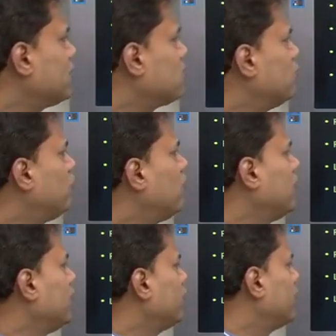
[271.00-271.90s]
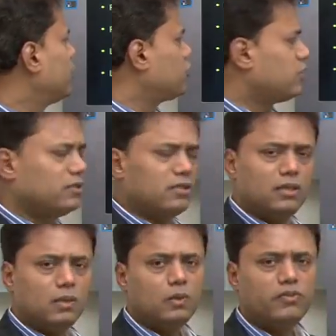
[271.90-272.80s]
rates, falling inflation,
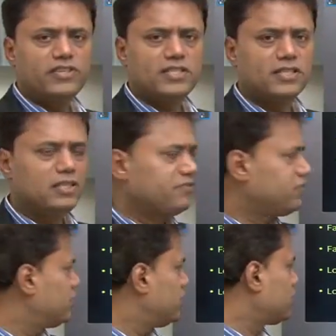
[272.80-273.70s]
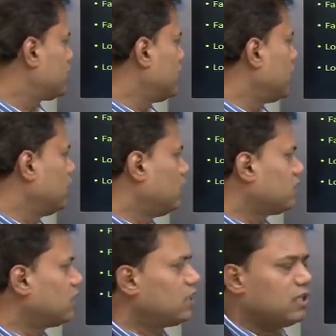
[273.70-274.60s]
low fiscal deficit, and
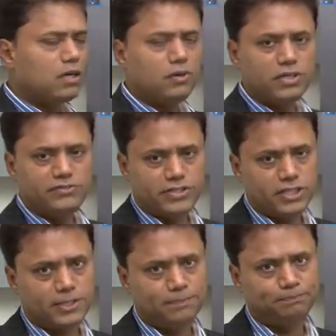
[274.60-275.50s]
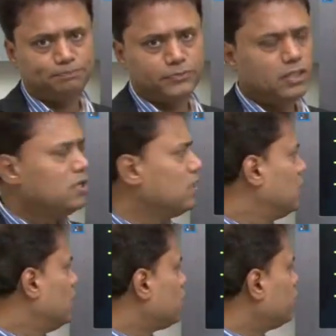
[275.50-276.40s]
low current account deficit.
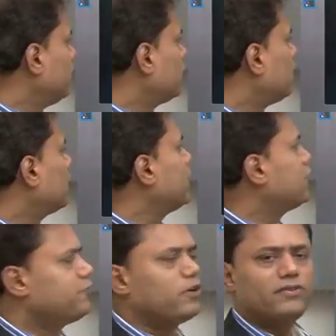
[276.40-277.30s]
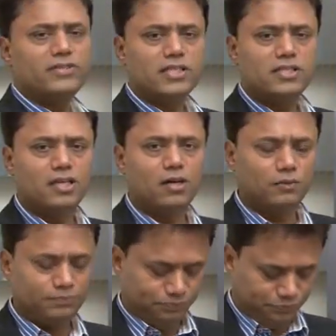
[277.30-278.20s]
So we'll talk each one of this now.